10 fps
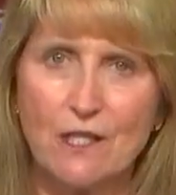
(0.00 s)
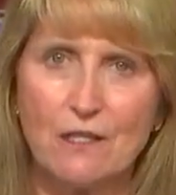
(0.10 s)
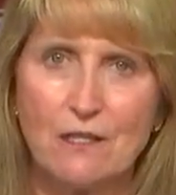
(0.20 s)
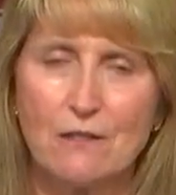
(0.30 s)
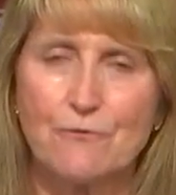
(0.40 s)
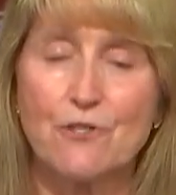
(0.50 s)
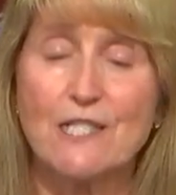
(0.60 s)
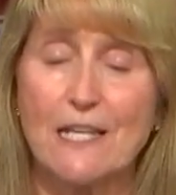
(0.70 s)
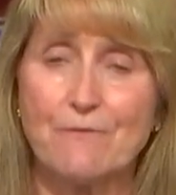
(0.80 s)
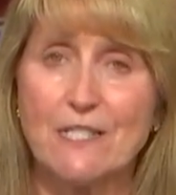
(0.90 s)
it for
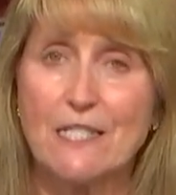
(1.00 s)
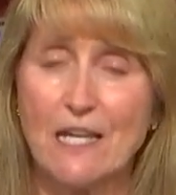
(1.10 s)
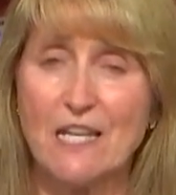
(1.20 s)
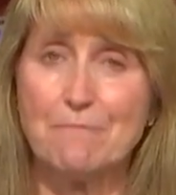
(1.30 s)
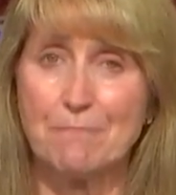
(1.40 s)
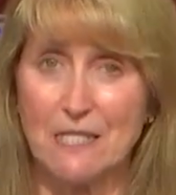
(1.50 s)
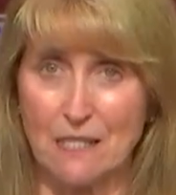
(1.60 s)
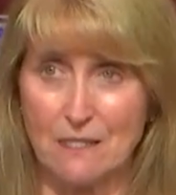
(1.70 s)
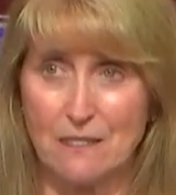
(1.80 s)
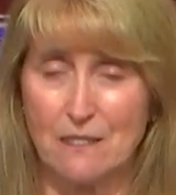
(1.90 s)
7 to 8
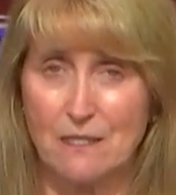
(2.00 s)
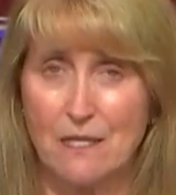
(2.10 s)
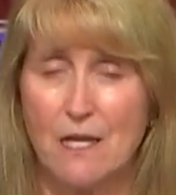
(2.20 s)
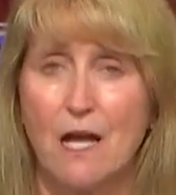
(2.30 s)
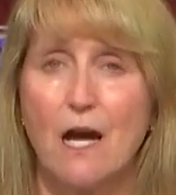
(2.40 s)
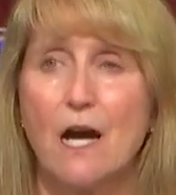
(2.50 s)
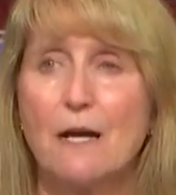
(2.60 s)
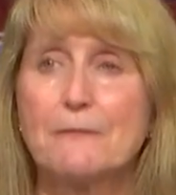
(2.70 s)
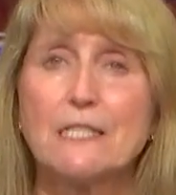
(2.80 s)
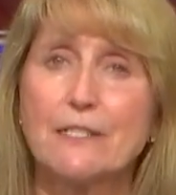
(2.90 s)
minutes.
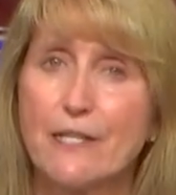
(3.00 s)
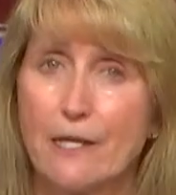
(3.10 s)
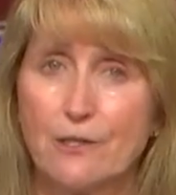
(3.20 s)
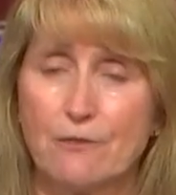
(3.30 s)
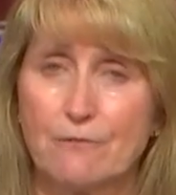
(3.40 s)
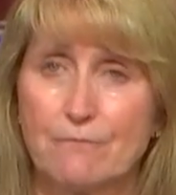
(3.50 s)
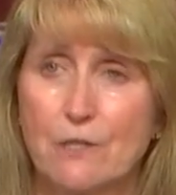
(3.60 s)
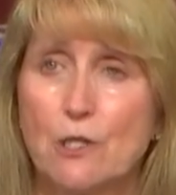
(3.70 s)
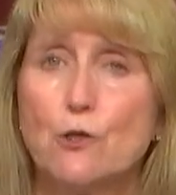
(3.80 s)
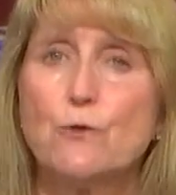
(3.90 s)
I'm going to tell you,
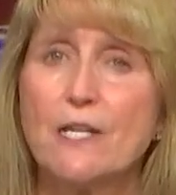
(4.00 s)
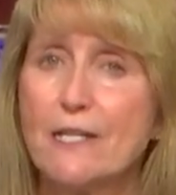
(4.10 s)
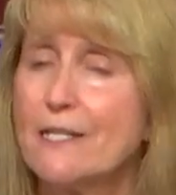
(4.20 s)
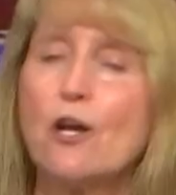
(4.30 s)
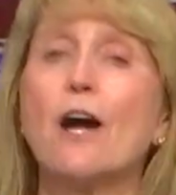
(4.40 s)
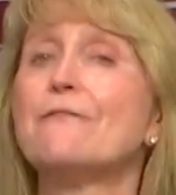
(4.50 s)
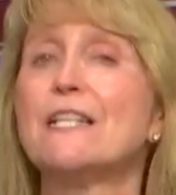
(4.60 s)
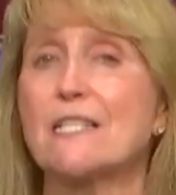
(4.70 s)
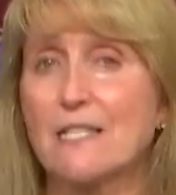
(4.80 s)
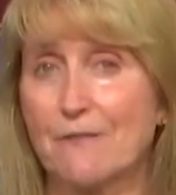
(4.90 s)
you take it off
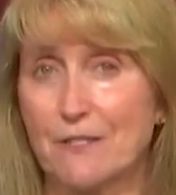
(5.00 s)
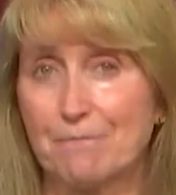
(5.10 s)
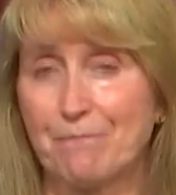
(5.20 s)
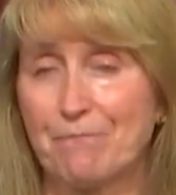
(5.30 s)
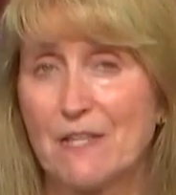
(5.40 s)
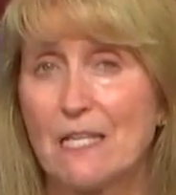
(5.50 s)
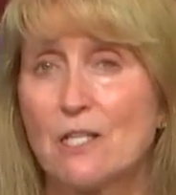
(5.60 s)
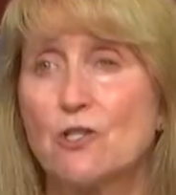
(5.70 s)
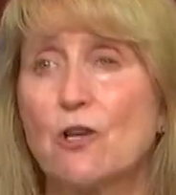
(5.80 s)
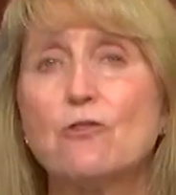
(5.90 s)
at 7.
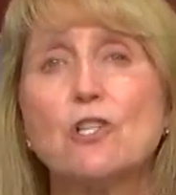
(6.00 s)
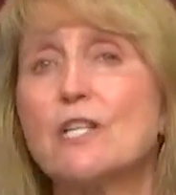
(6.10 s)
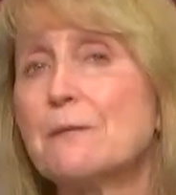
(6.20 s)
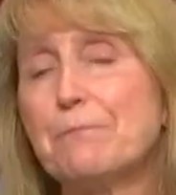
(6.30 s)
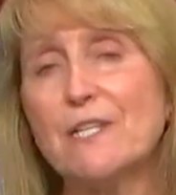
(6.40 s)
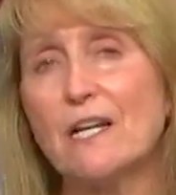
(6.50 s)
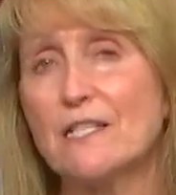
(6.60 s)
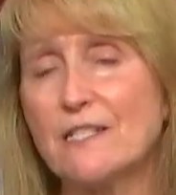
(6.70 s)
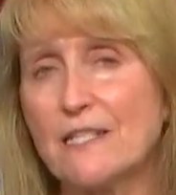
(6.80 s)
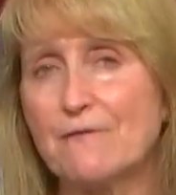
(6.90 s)
Don't cook it
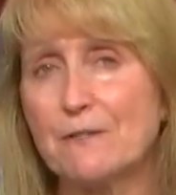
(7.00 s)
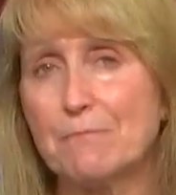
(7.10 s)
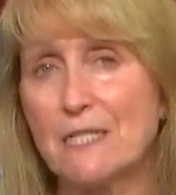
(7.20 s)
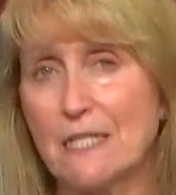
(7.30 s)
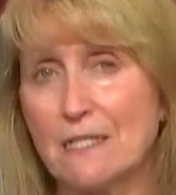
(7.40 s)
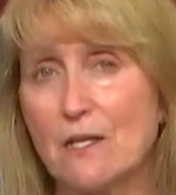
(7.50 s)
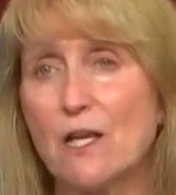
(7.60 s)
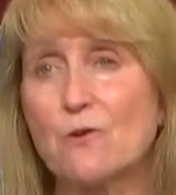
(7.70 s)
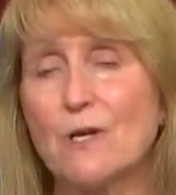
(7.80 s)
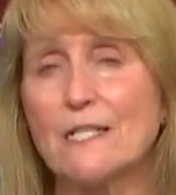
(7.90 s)
beyond 7 minutes,
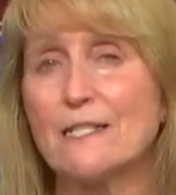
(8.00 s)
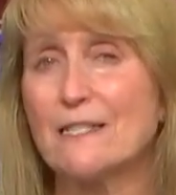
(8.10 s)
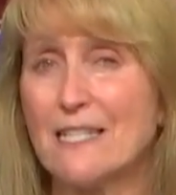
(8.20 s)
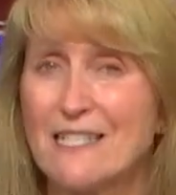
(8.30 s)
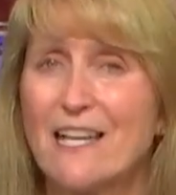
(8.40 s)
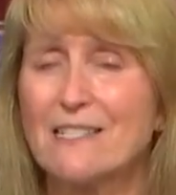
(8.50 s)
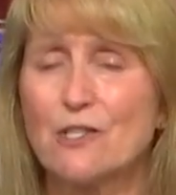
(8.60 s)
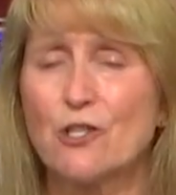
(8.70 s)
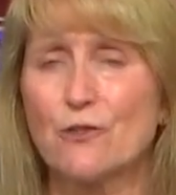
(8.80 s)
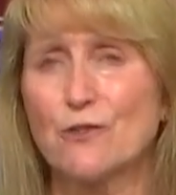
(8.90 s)
otherwise they tend to
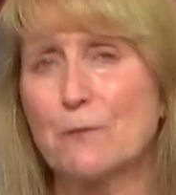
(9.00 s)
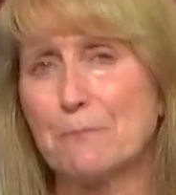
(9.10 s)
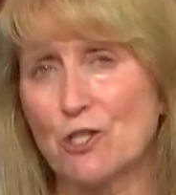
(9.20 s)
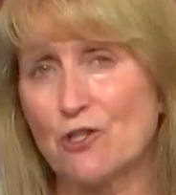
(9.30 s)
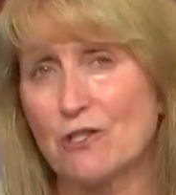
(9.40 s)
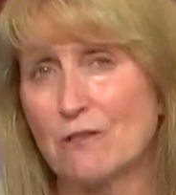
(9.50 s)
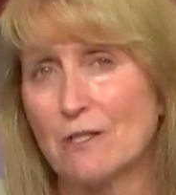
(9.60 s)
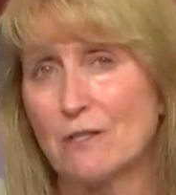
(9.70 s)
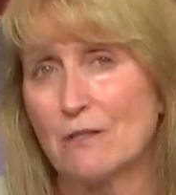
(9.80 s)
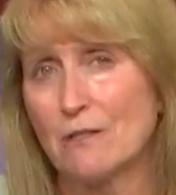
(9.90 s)
turn to mush.
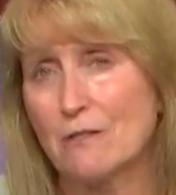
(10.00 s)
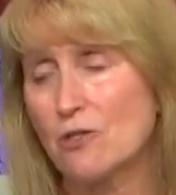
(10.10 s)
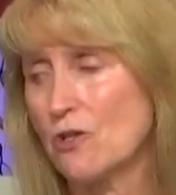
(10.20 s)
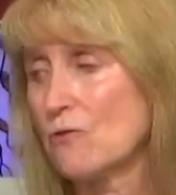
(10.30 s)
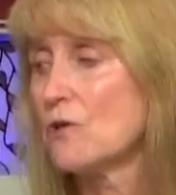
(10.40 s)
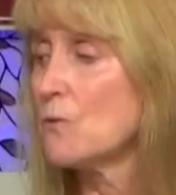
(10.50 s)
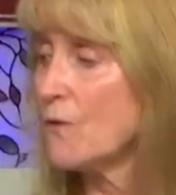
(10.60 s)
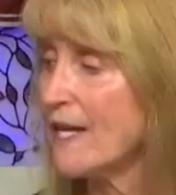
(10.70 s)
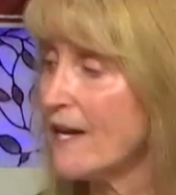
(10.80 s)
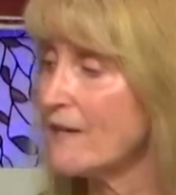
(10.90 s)
So
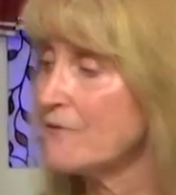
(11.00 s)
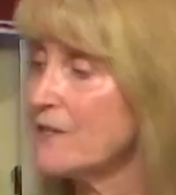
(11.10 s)
we have